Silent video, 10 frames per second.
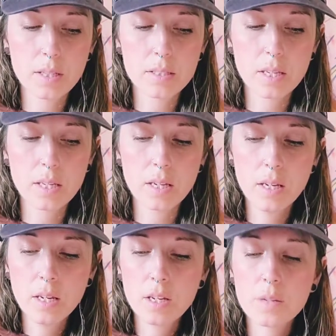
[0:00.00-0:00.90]
It's like
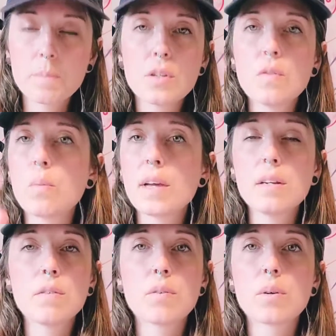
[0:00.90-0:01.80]
you
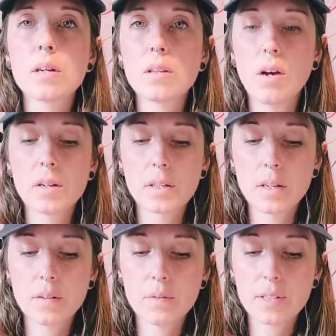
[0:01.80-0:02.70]
waited for it long
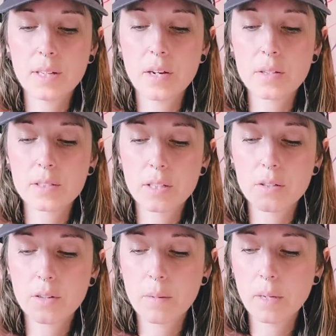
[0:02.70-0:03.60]
enough, and now it's like you're
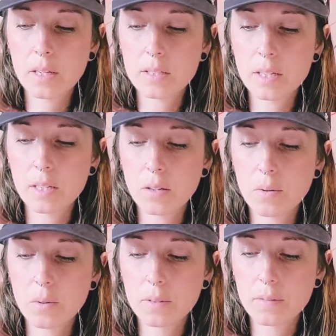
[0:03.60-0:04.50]
coming and taking a
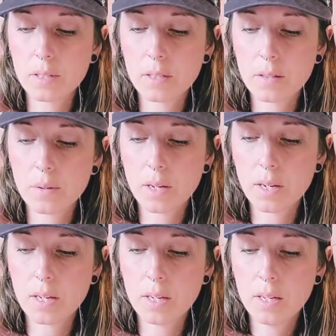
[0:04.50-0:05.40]
hold of it,
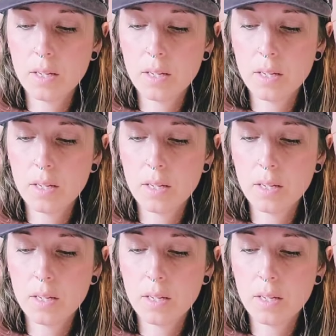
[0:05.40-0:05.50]
okay?